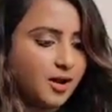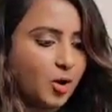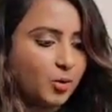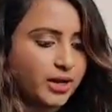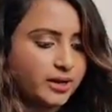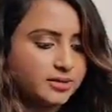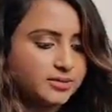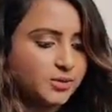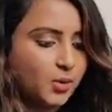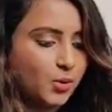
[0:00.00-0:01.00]
Okay,
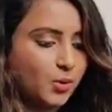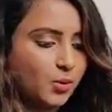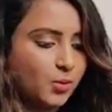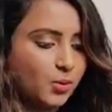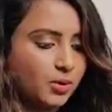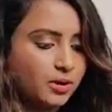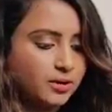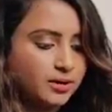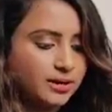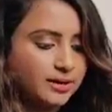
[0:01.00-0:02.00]
so
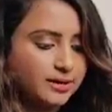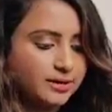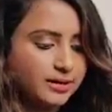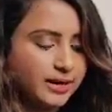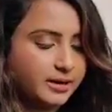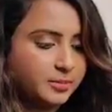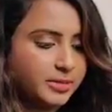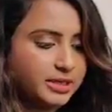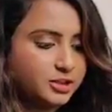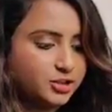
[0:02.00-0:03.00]
let
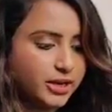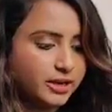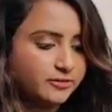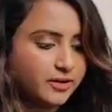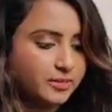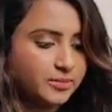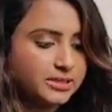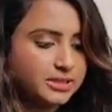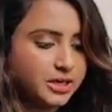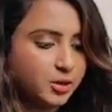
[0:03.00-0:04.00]
me check if I
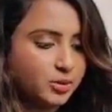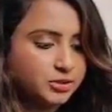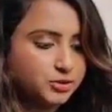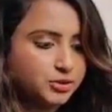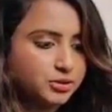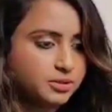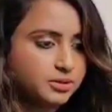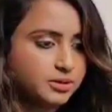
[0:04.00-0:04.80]
missed any question.